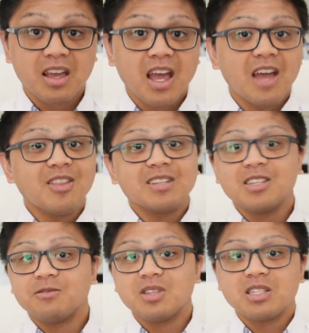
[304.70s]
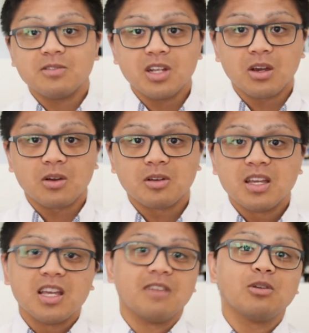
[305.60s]
And that's it for this video.
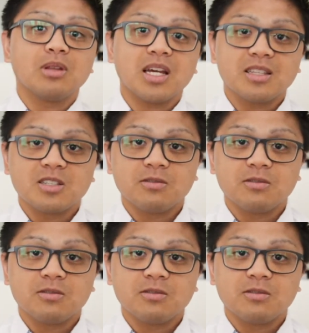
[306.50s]
If you like this